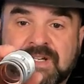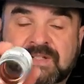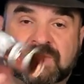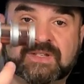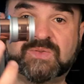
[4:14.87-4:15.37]

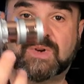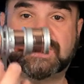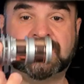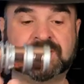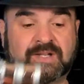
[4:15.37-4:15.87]
So this
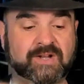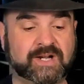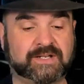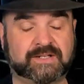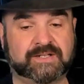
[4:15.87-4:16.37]
one is a
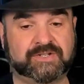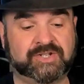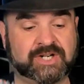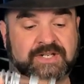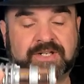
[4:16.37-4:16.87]
lot
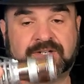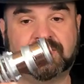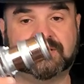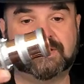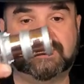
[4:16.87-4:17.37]
chunkier, as